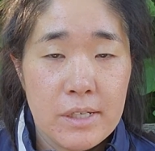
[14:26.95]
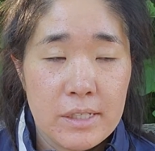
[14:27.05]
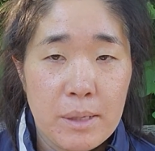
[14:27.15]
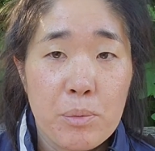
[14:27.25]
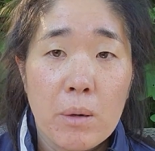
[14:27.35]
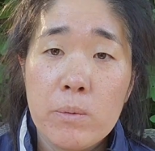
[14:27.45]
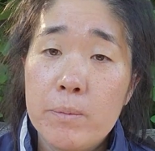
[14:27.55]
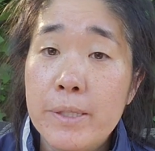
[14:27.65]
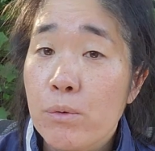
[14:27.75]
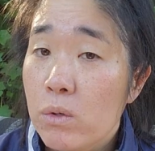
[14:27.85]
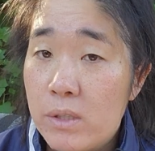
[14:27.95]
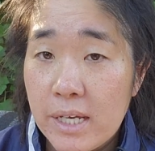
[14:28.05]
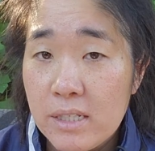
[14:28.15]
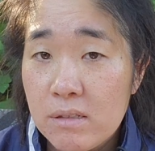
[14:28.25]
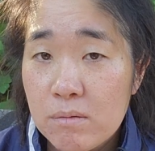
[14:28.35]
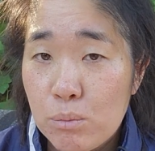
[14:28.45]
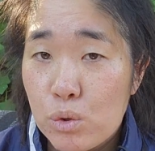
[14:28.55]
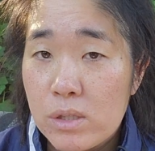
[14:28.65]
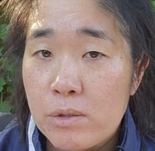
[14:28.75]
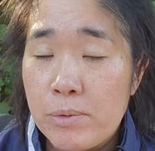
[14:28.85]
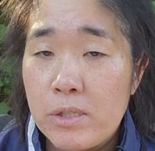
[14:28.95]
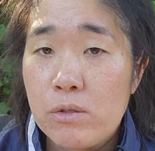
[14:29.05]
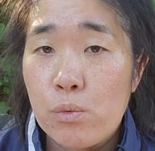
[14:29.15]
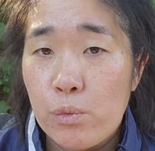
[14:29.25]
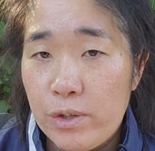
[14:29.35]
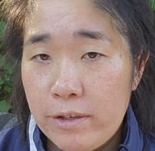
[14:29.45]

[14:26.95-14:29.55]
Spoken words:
and I probably won't gain more experience with